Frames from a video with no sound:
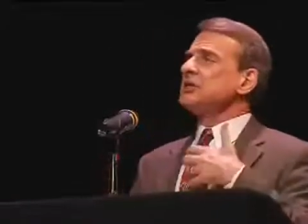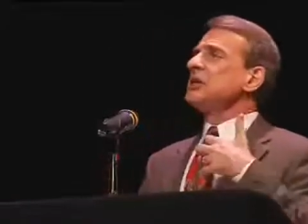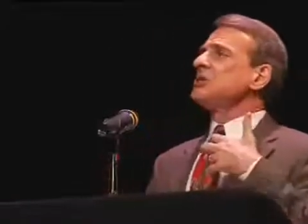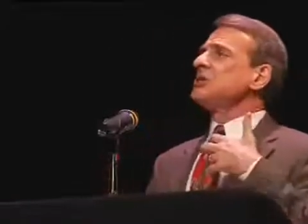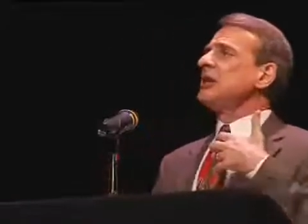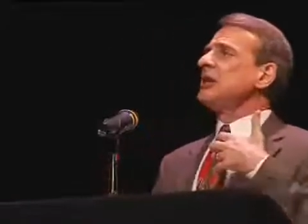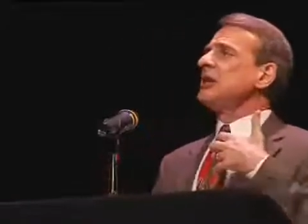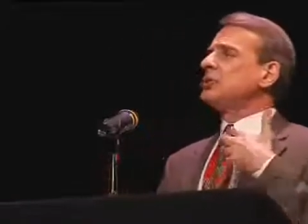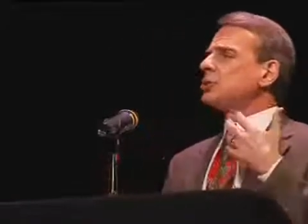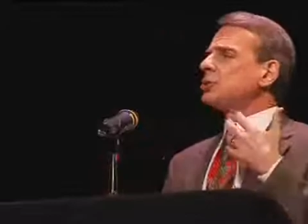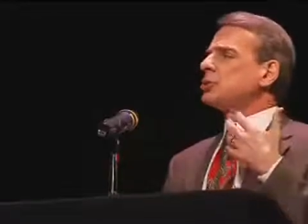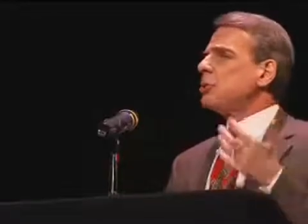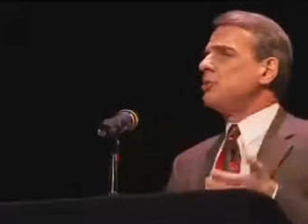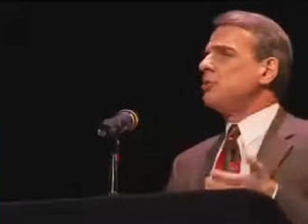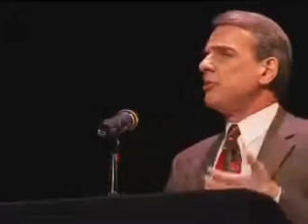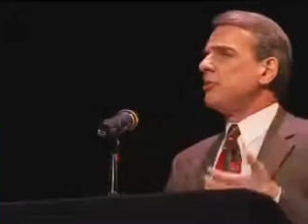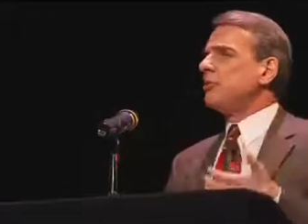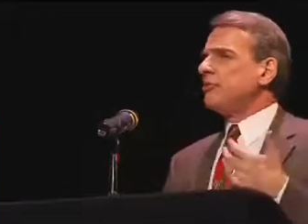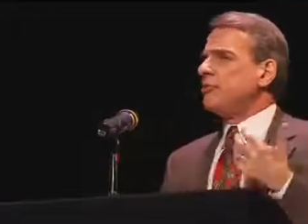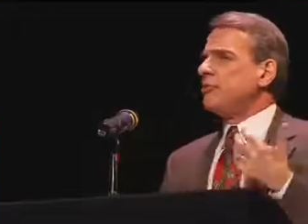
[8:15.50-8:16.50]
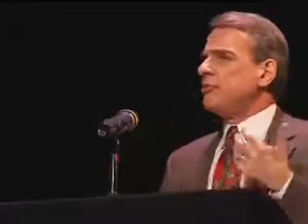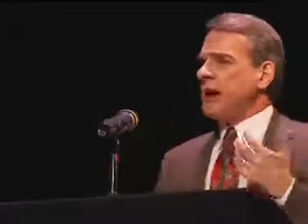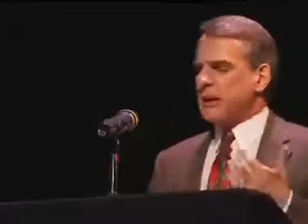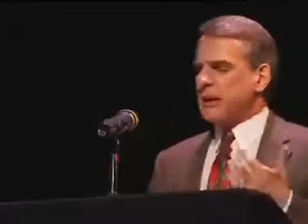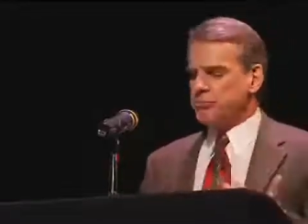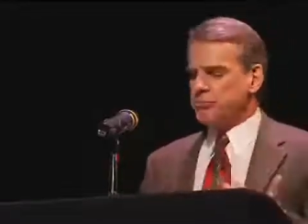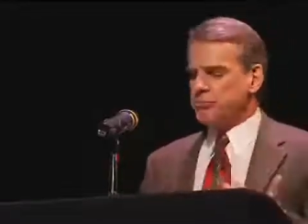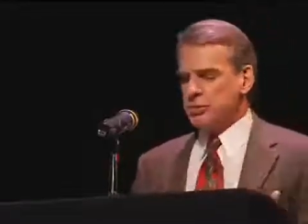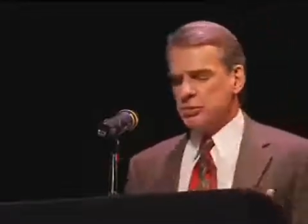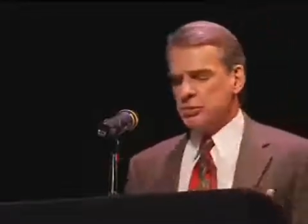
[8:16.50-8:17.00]
Just as a troop of
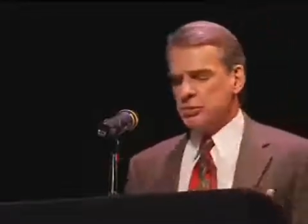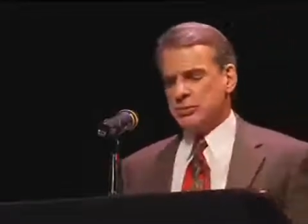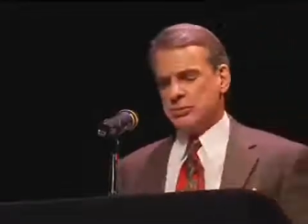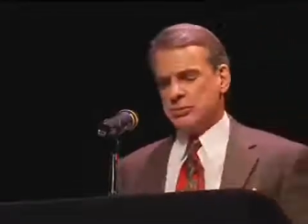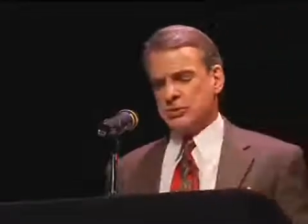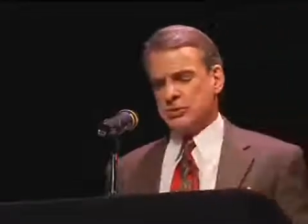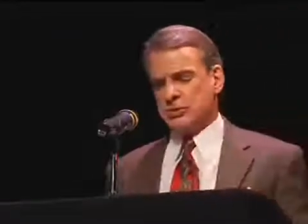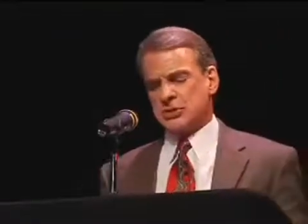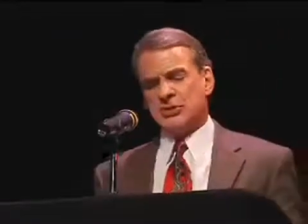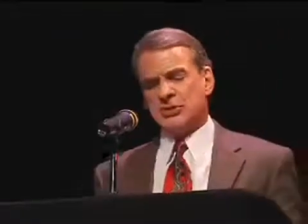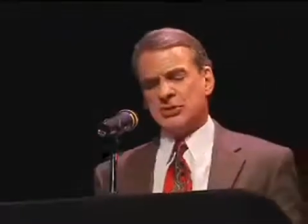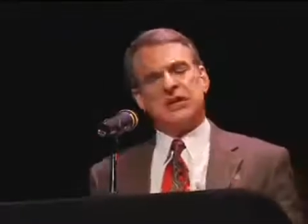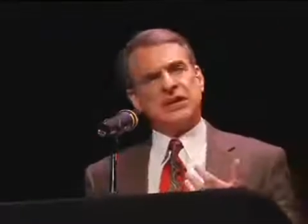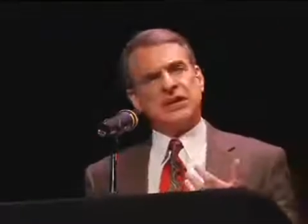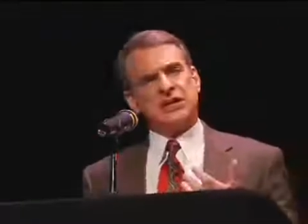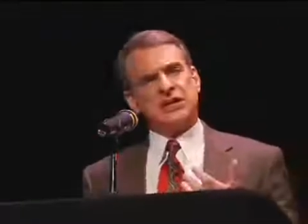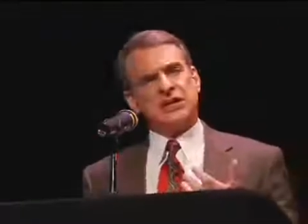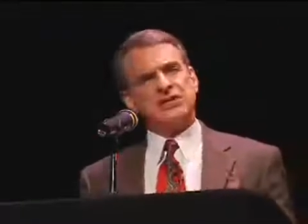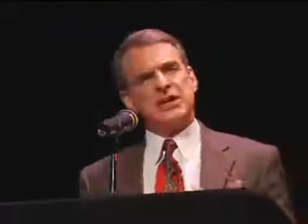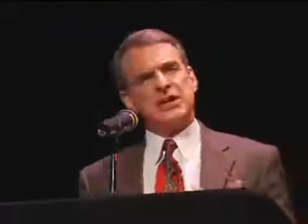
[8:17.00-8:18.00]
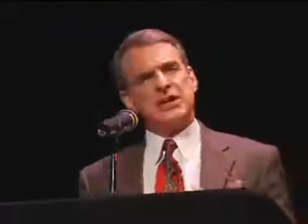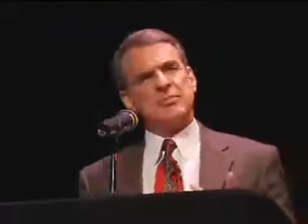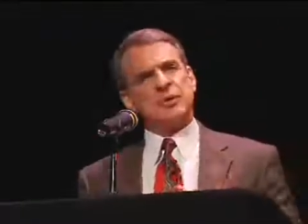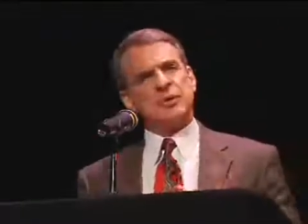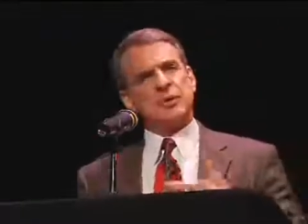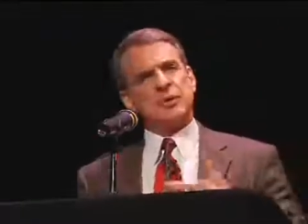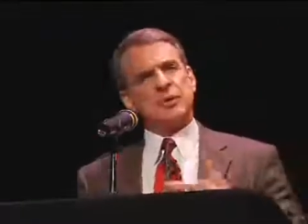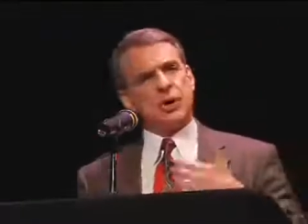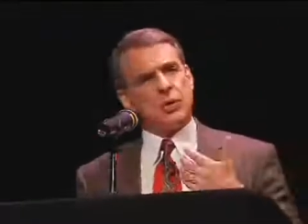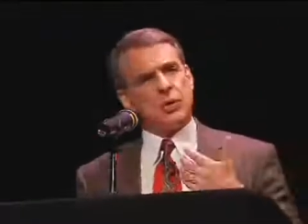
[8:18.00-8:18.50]
baboons
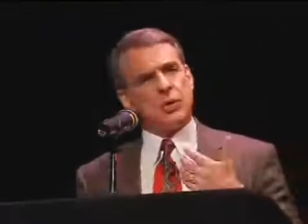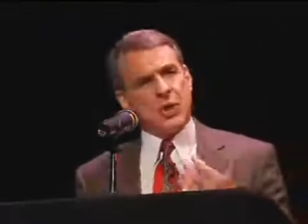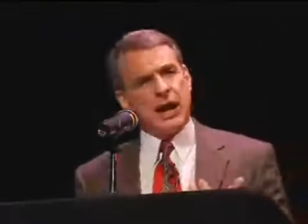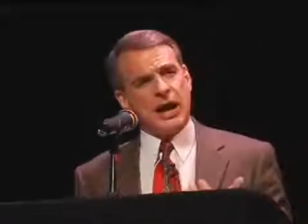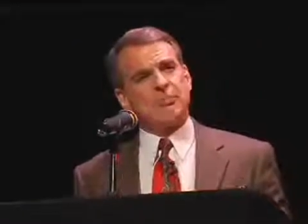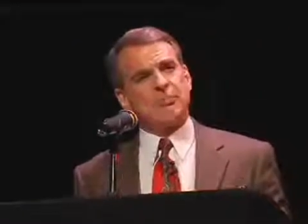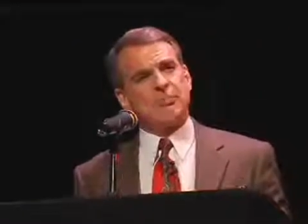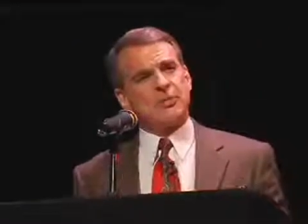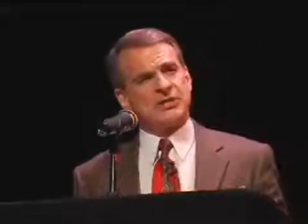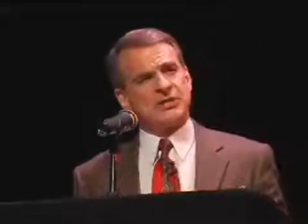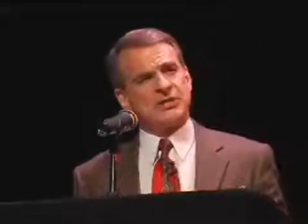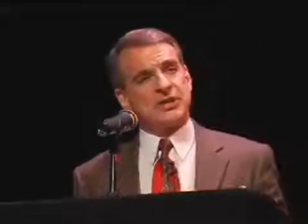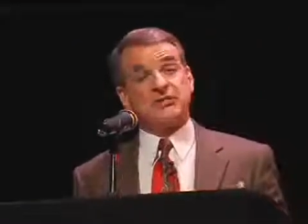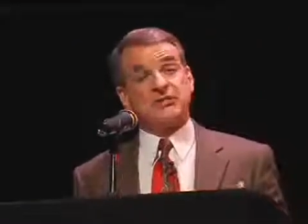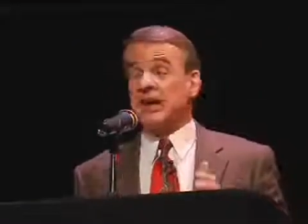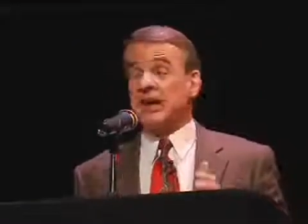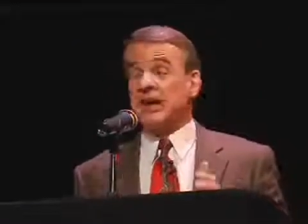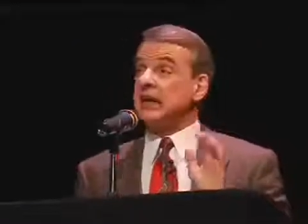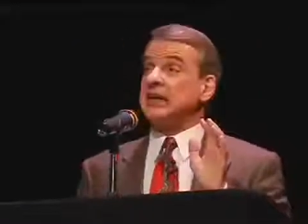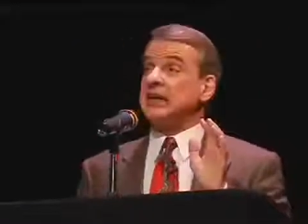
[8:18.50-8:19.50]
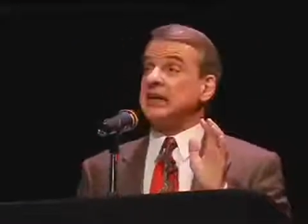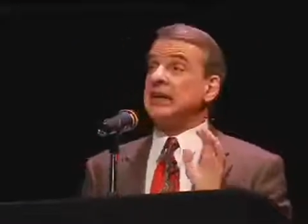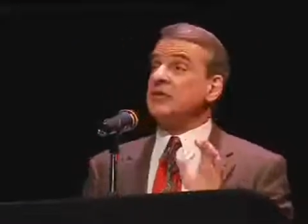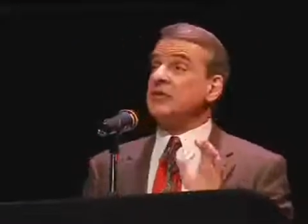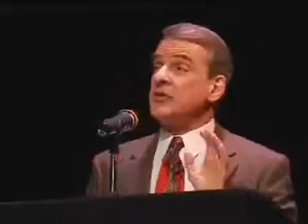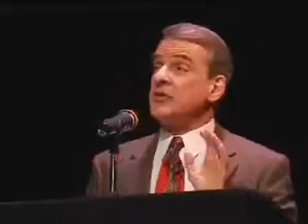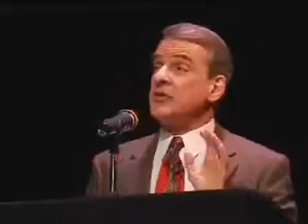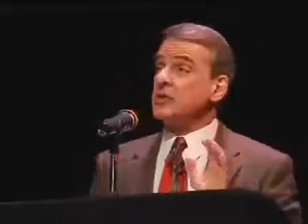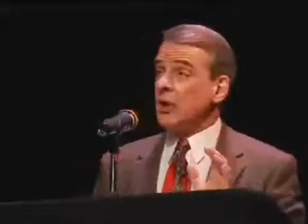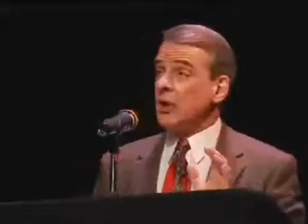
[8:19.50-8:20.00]
exhibit cooperative and
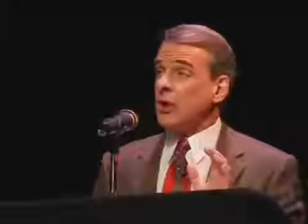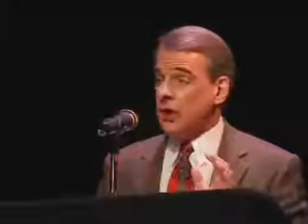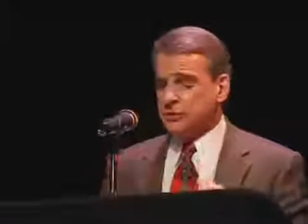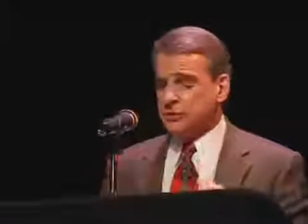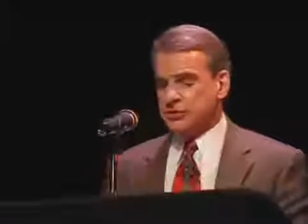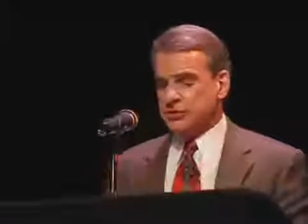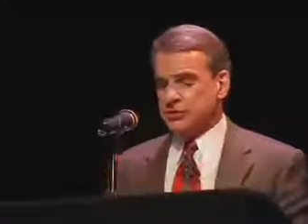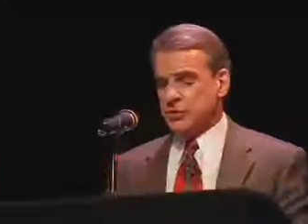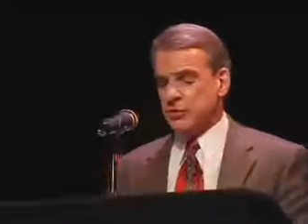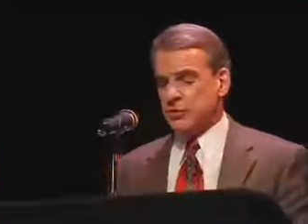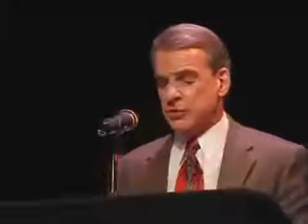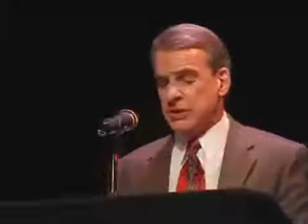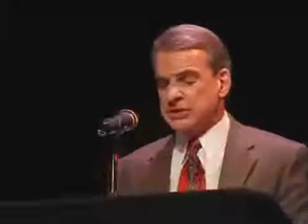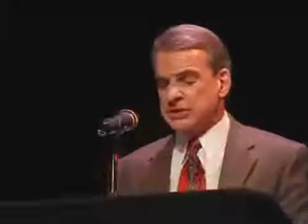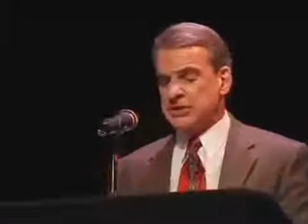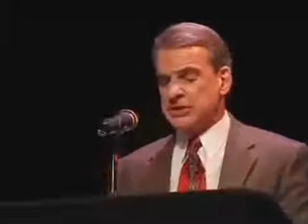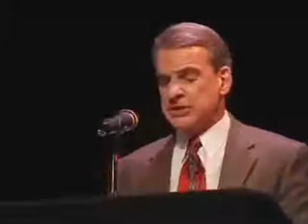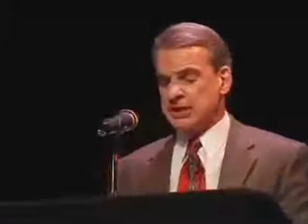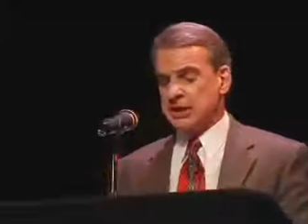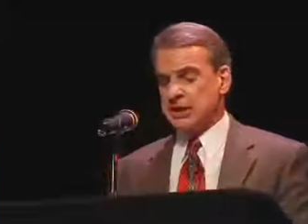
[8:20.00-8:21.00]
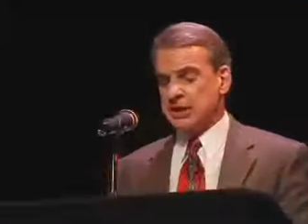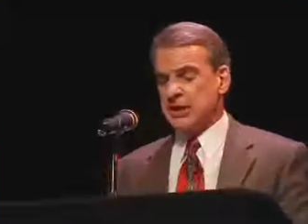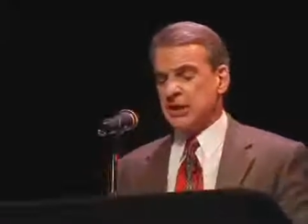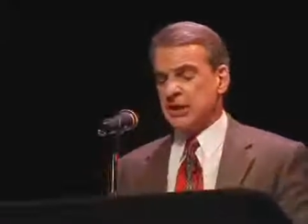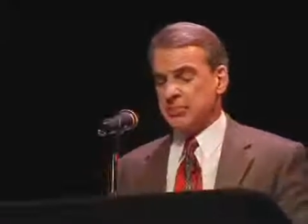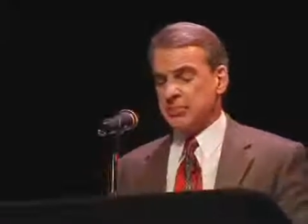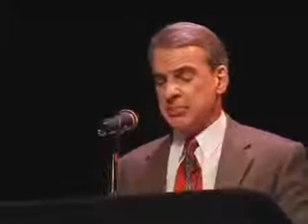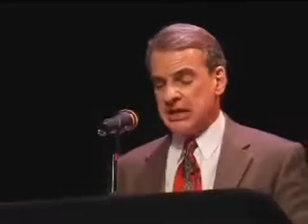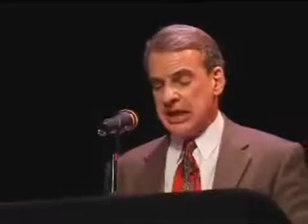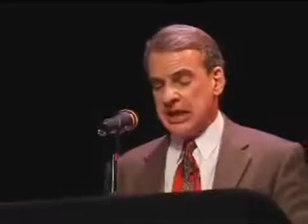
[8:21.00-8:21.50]
even altruistic
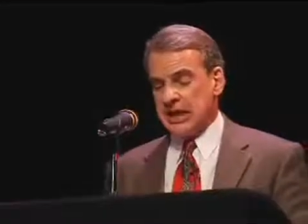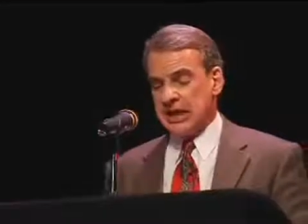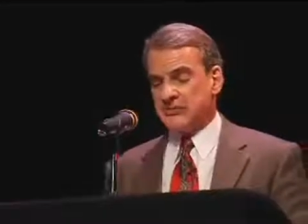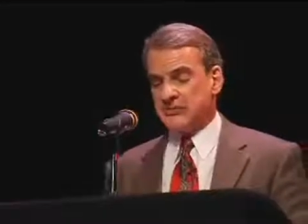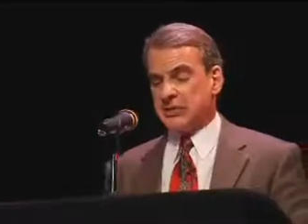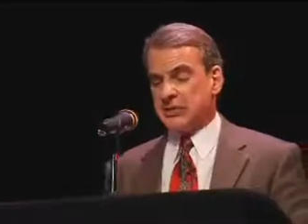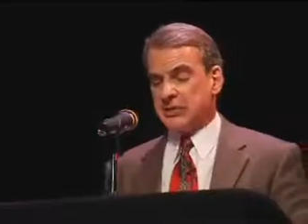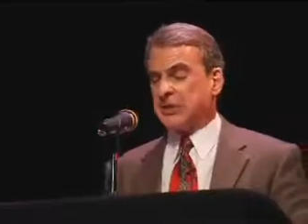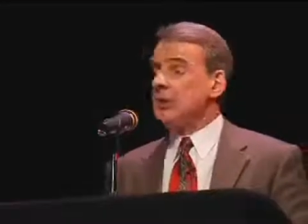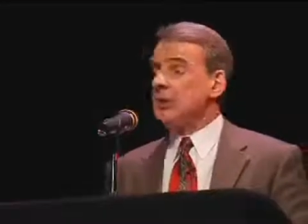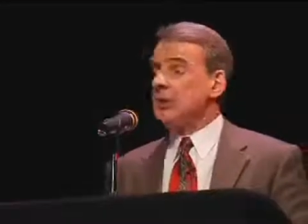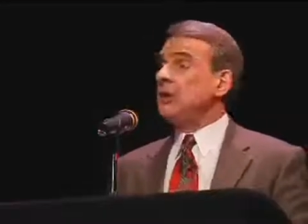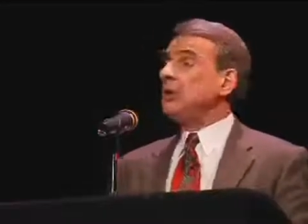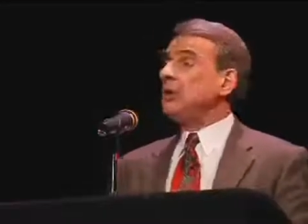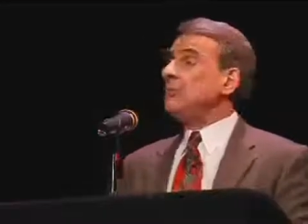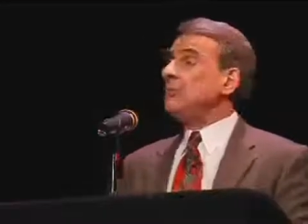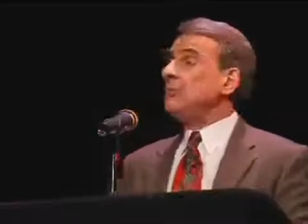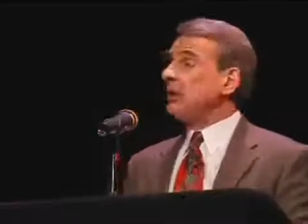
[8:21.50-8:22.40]
behavior